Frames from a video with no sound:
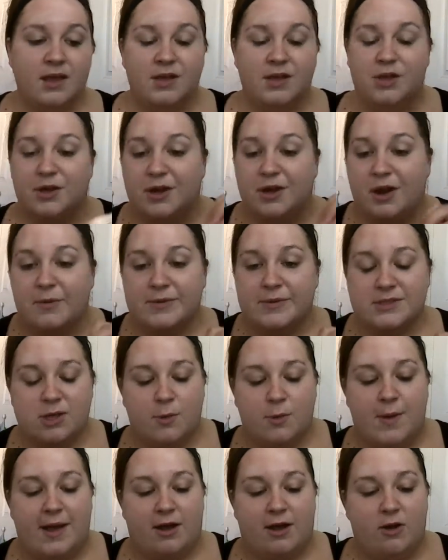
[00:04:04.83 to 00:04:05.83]
You can always go
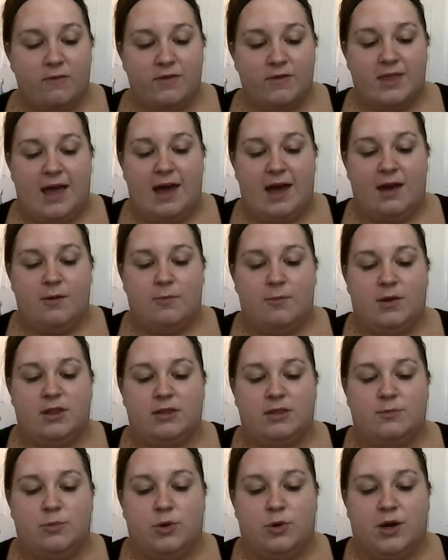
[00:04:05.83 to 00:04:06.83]
back over that
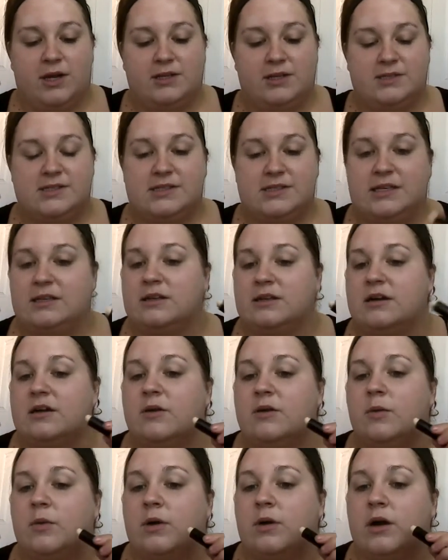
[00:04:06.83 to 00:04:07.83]
with more concealer,
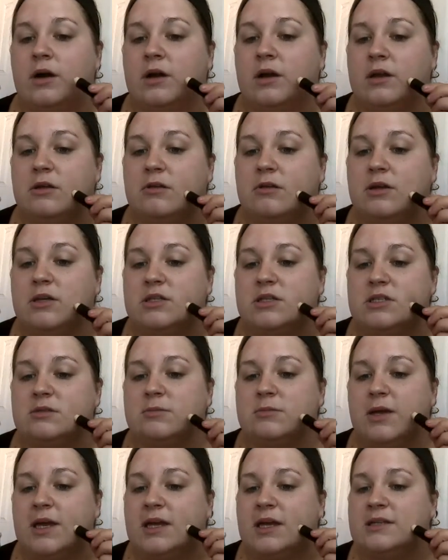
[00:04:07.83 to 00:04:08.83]
or you can just
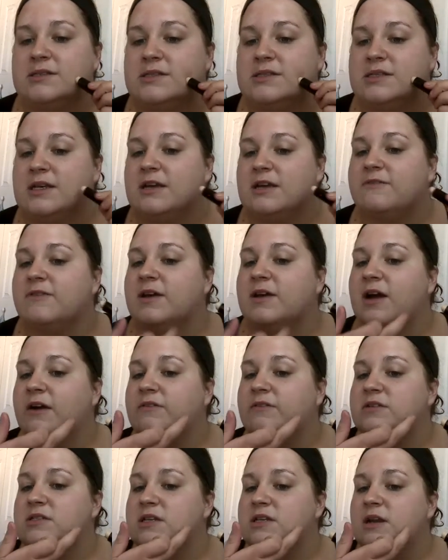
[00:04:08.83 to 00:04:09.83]
wait and see if it
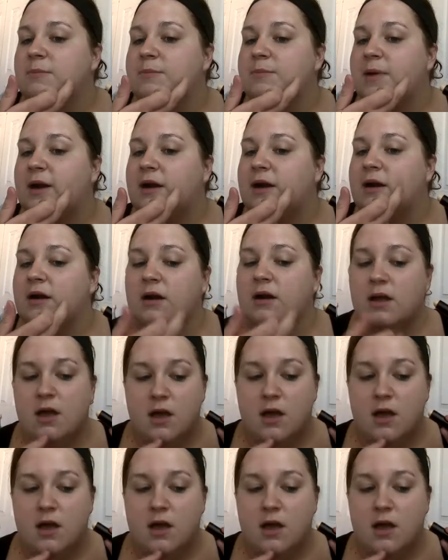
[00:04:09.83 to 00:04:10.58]
covers it up better